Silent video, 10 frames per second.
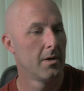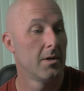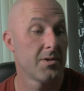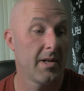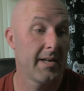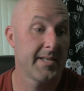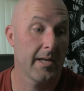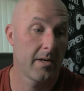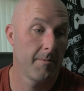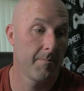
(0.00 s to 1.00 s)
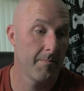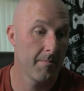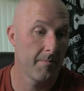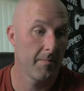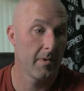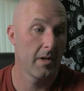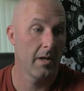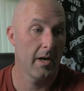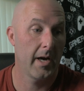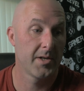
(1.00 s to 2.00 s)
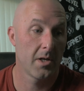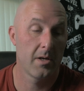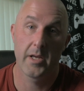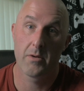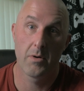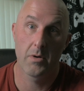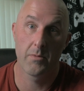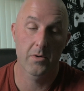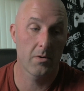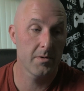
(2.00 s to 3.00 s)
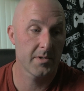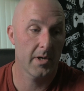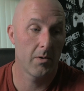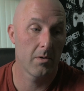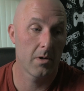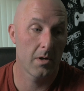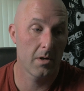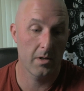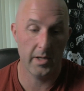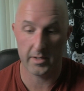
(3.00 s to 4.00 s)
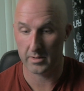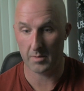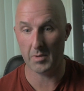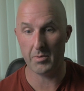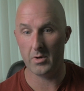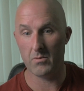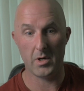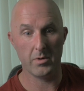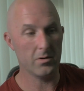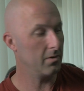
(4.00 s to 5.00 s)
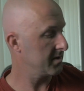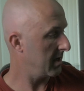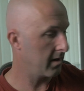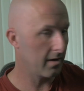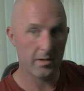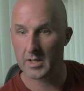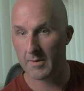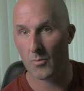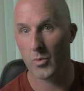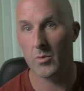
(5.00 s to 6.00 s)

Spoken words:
So that is it. I shall let you know how it goes. I will let the people know how it goes, and yeah, we